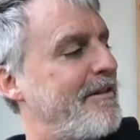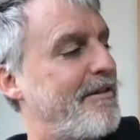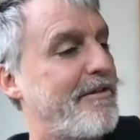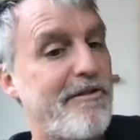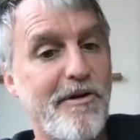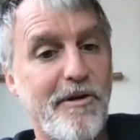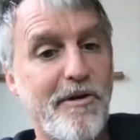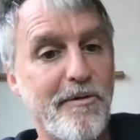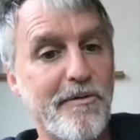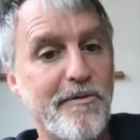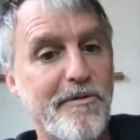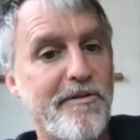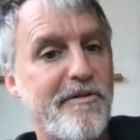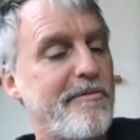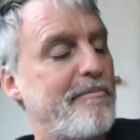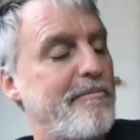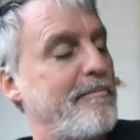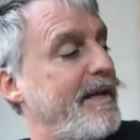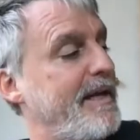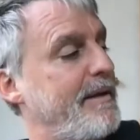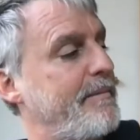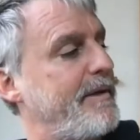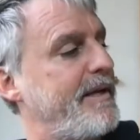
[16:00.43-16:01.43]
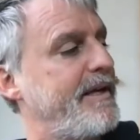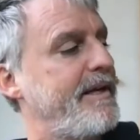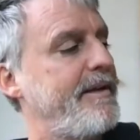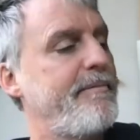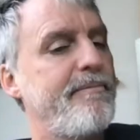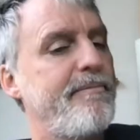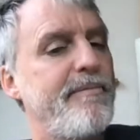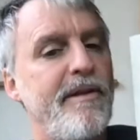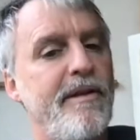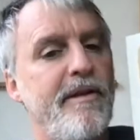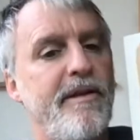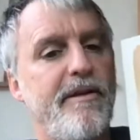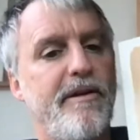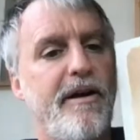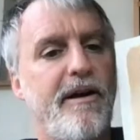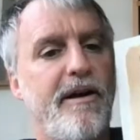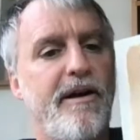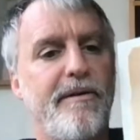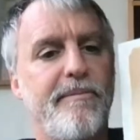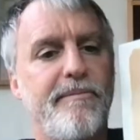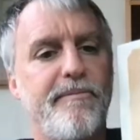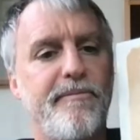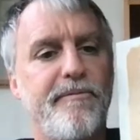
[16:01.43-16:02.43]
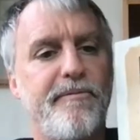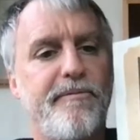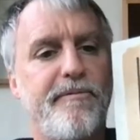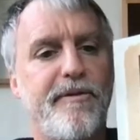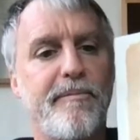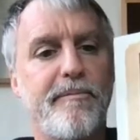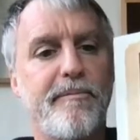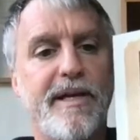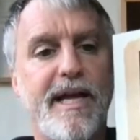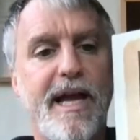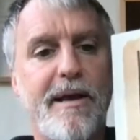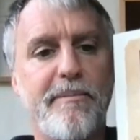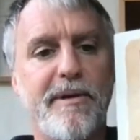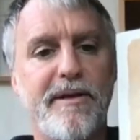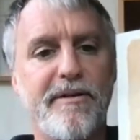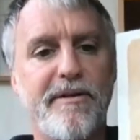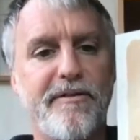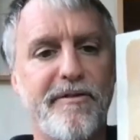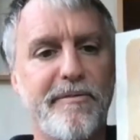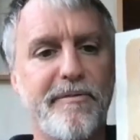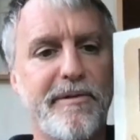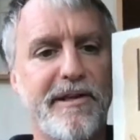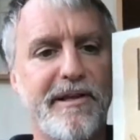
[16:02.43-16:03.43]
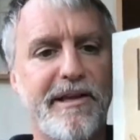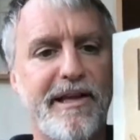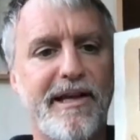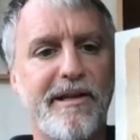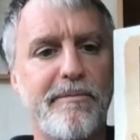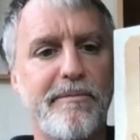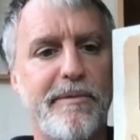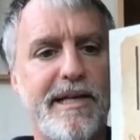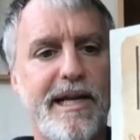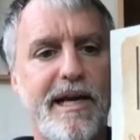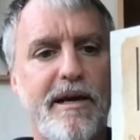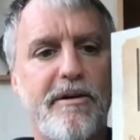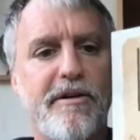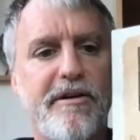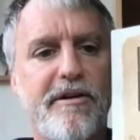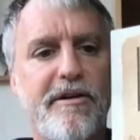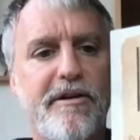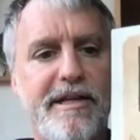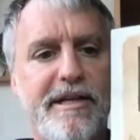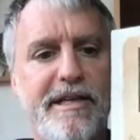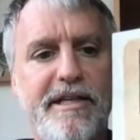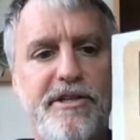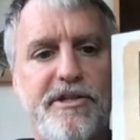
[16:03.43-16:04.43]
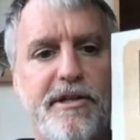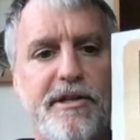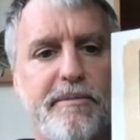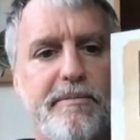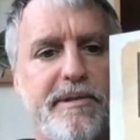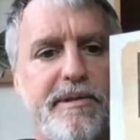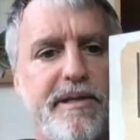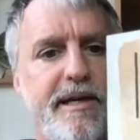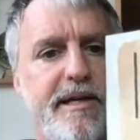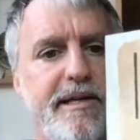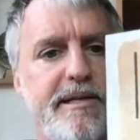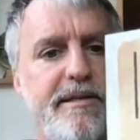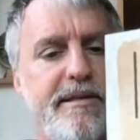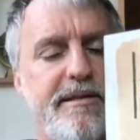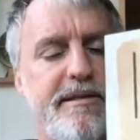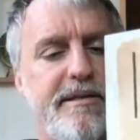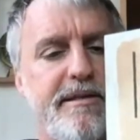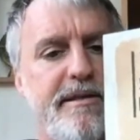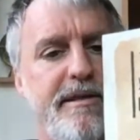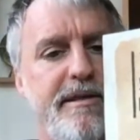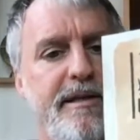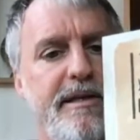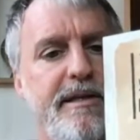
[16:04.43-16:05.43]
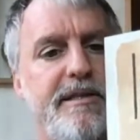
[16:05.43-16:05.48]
Thoth, maybe. From Kemet, from the land we now call Egypt, yes?